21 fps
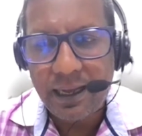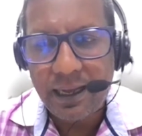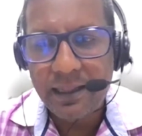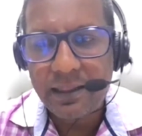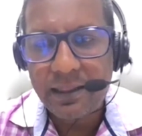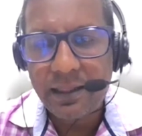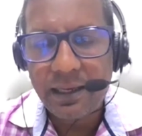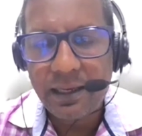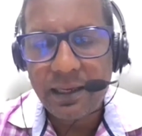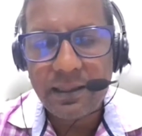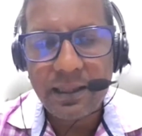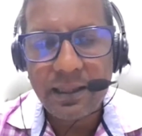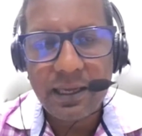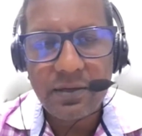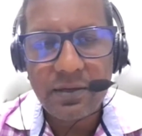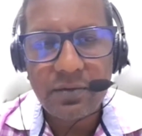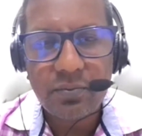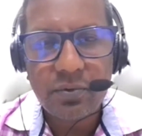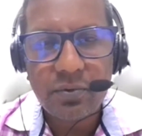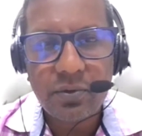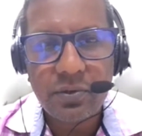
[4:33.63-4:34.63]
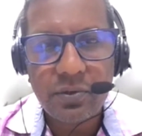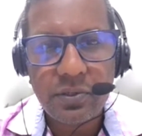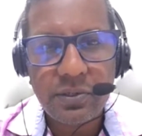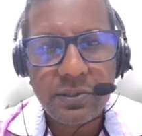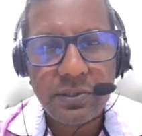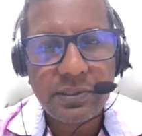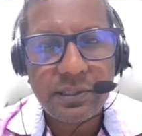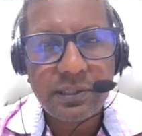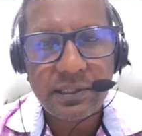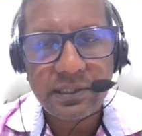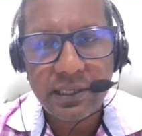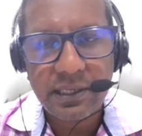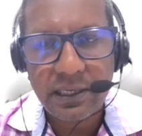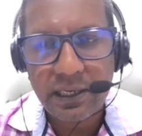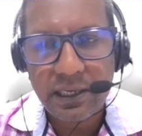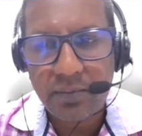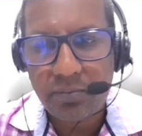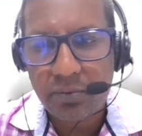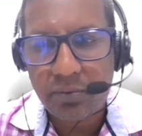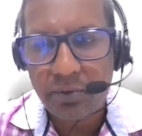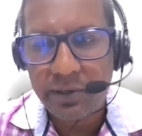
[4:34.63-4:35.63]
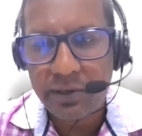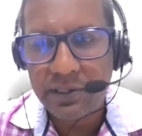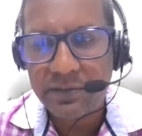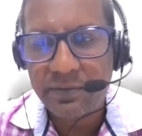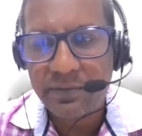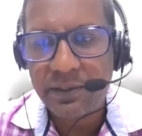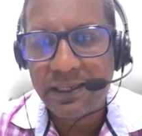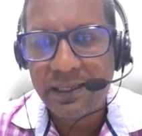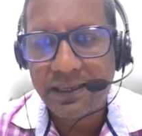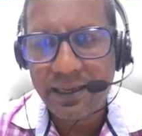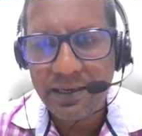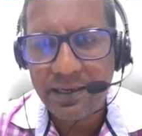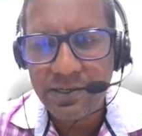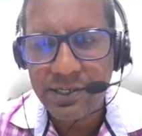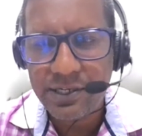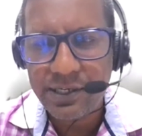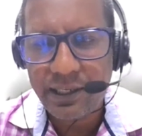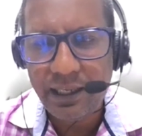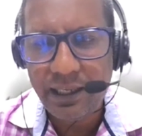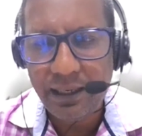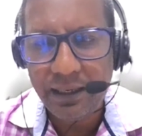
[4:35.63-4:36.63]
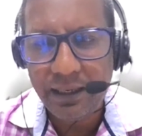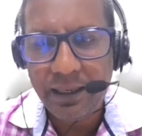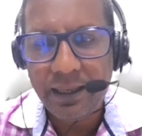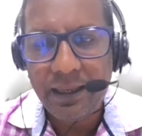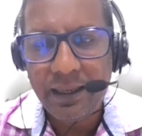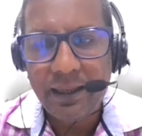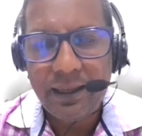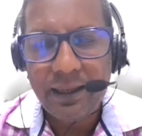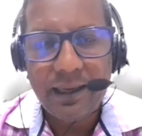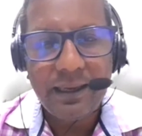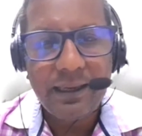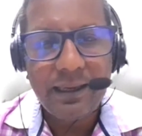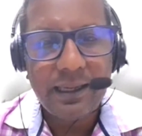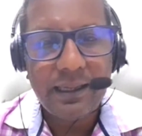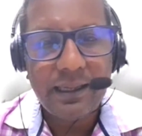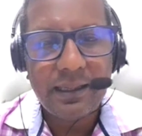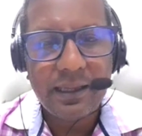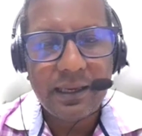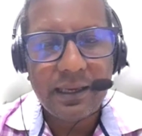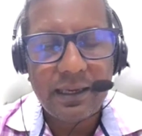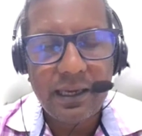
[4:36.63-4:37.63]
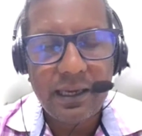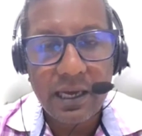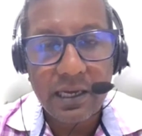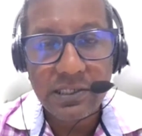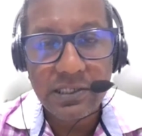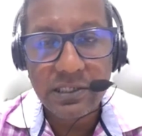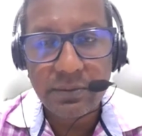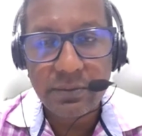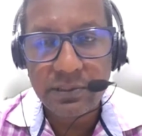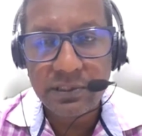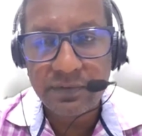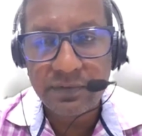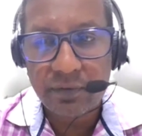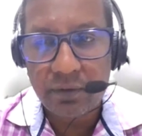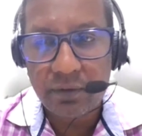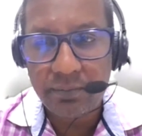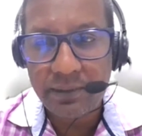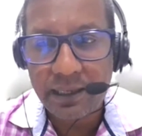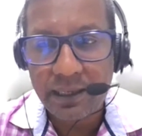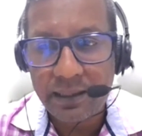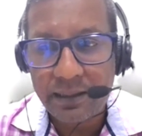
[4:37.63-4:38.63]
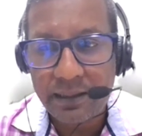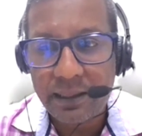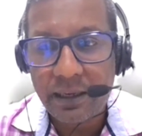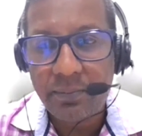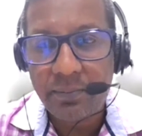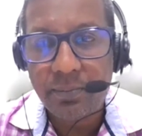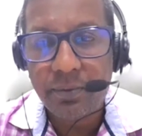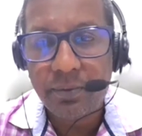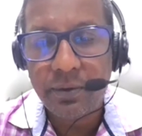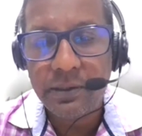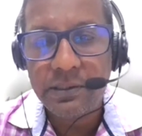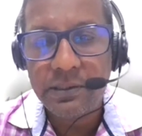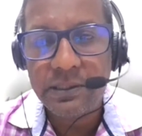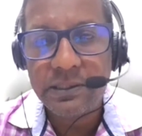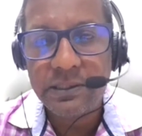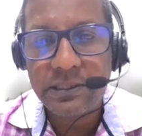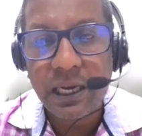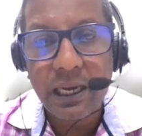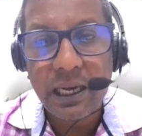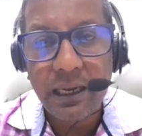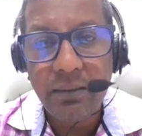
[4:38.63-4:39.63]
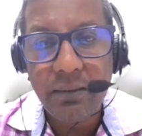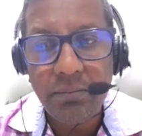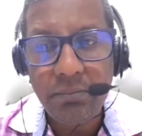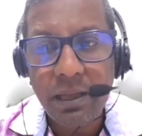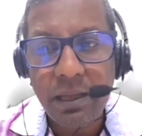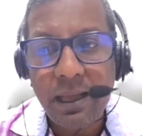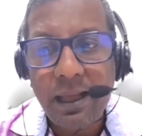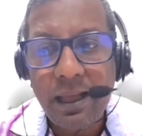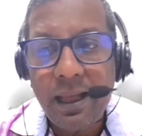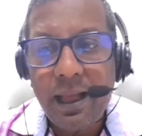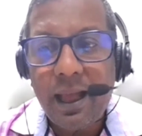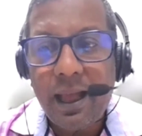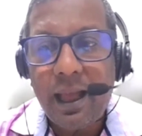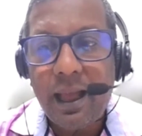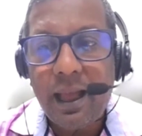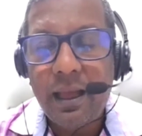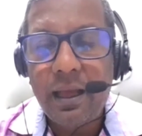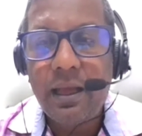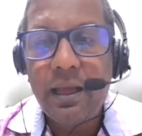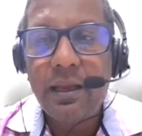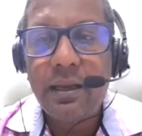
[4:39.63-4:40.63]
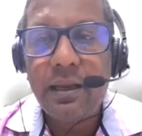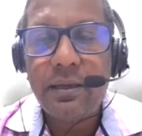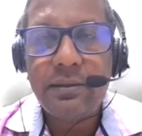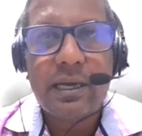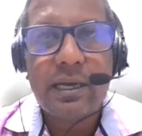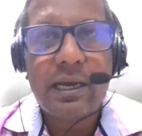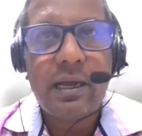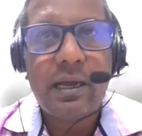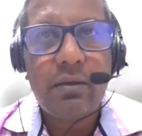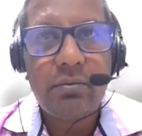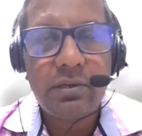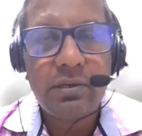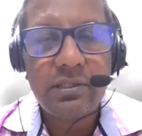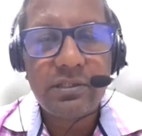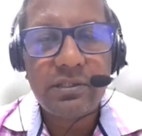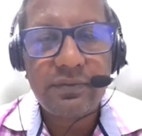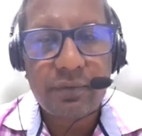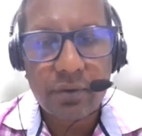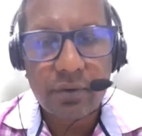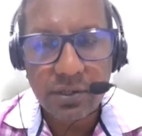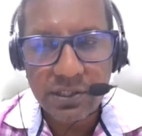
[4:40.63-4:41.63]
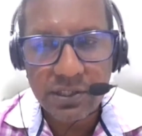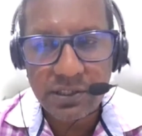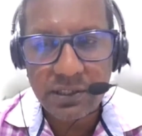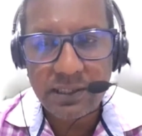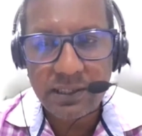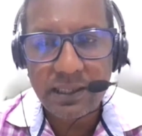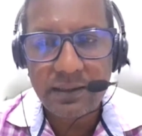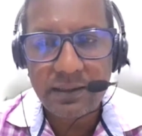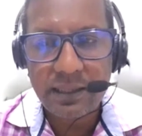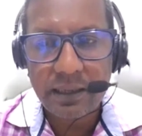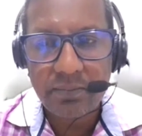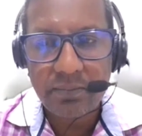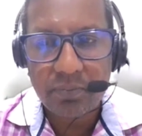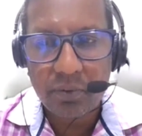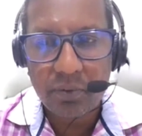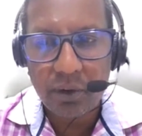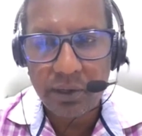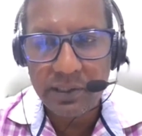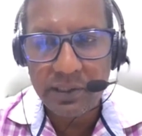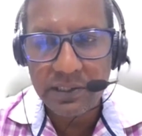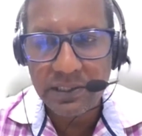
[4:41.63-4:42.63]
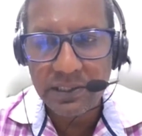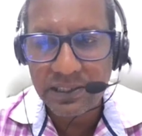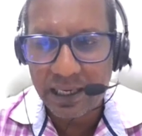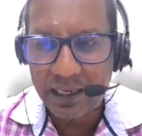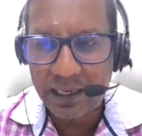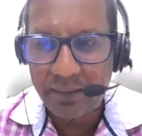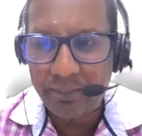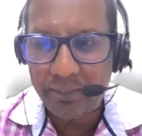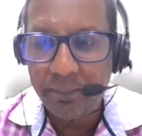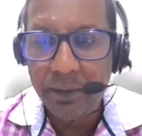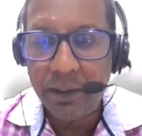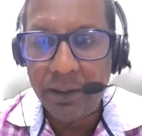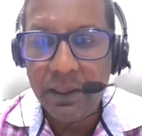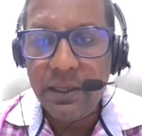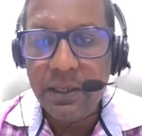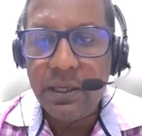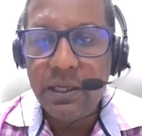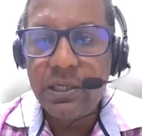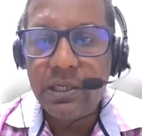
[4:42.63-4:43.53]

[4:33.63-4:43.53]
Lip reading: I think that was the turning point for the country, and I think LIASA was formed at that point in time, and I was fortunate at that point in time